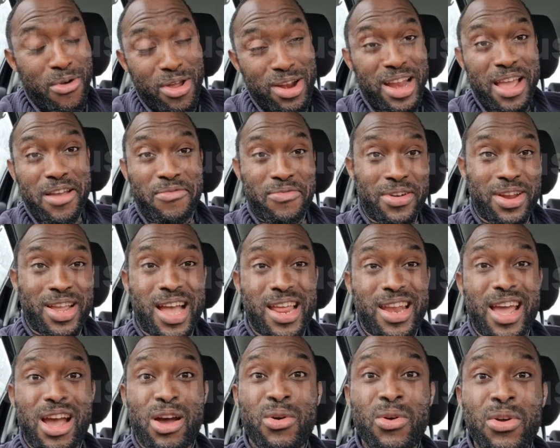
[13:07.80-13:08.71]
Africa
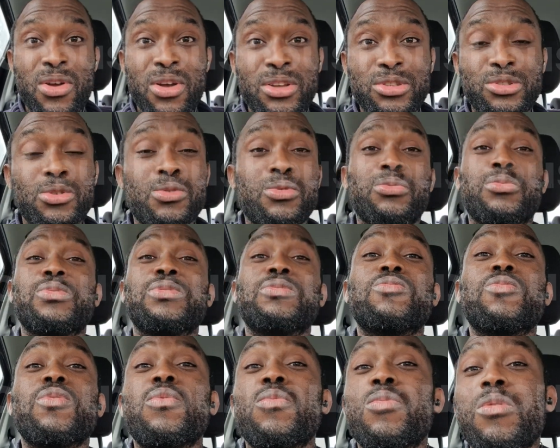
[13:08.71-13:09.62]
now. So
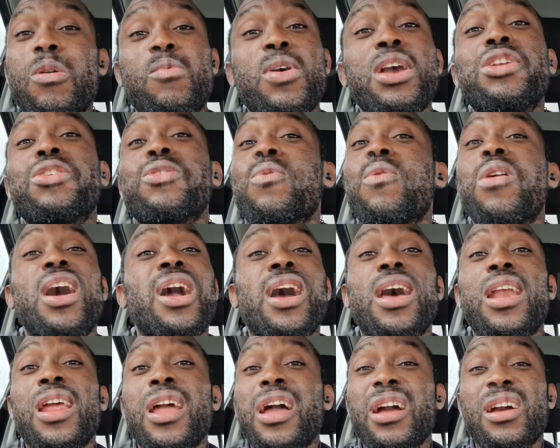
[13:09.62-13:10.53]
where you want
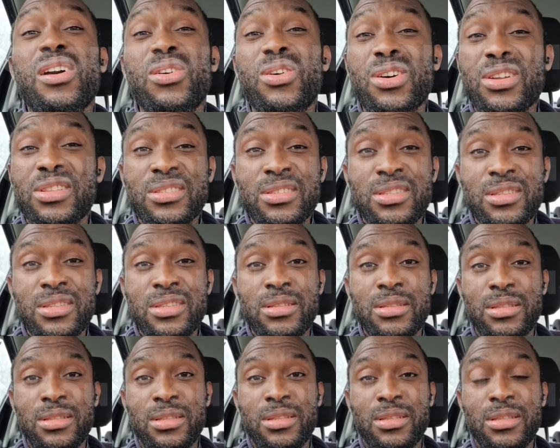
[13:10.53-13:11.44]
carry and go cut?
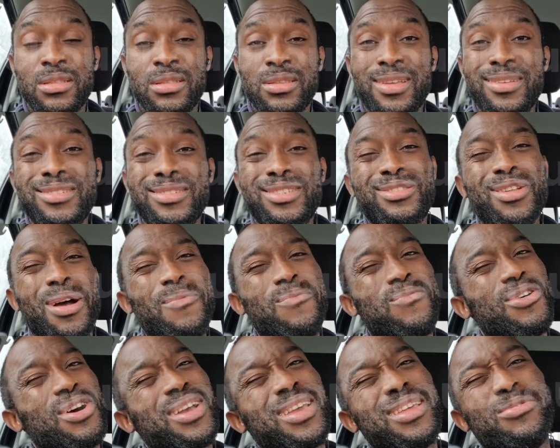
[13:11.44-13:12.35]
Stop
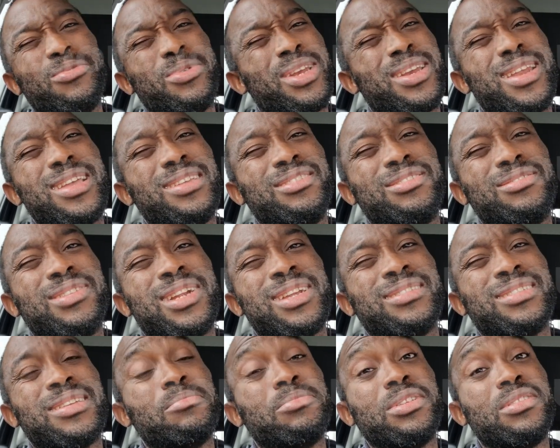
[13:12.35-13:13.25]
fucking with
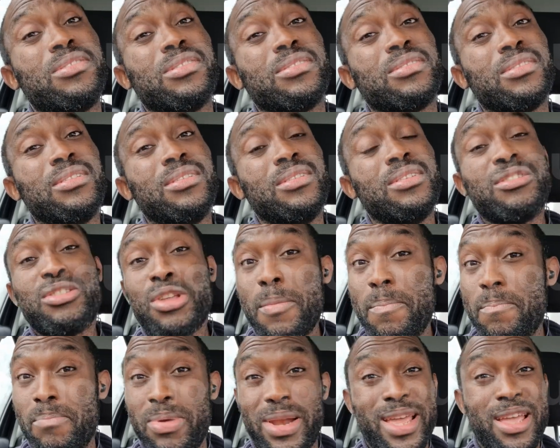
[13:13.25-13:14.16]
Nigerians. I'm serious. Stop
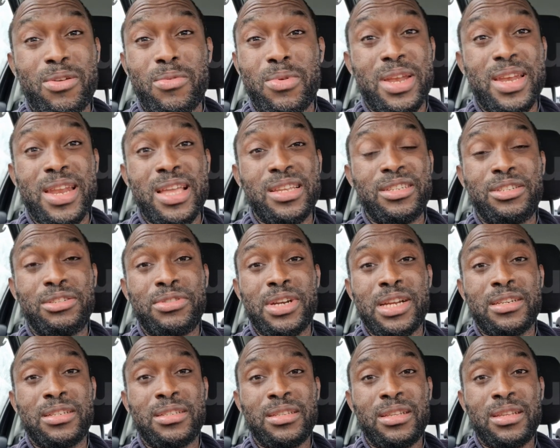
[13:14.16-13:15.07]
playing with
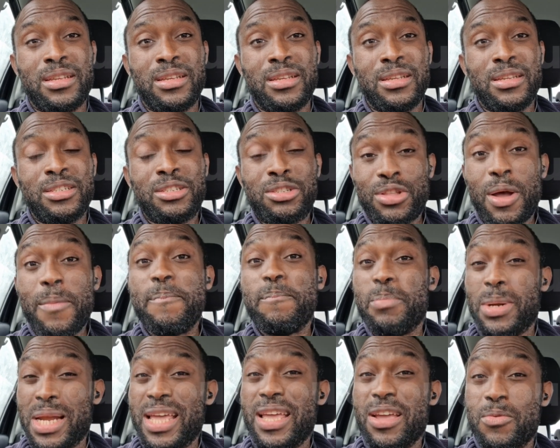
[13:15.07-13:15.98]
Nigerians. Stop
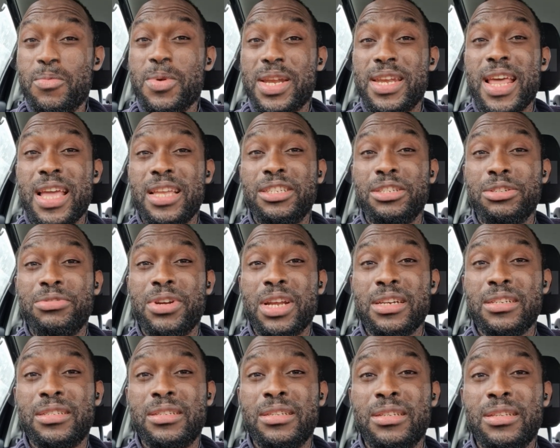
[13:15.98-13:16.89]
playing with
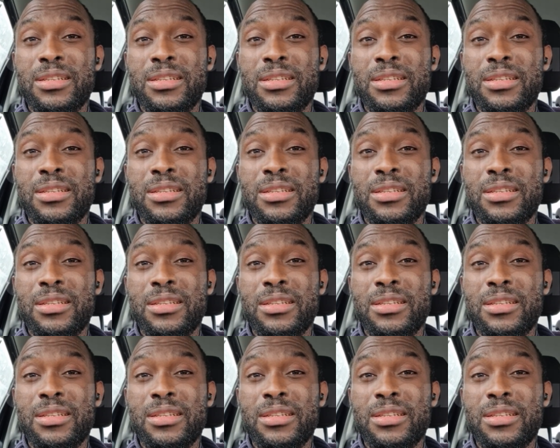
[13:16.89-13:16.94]
Nigerians.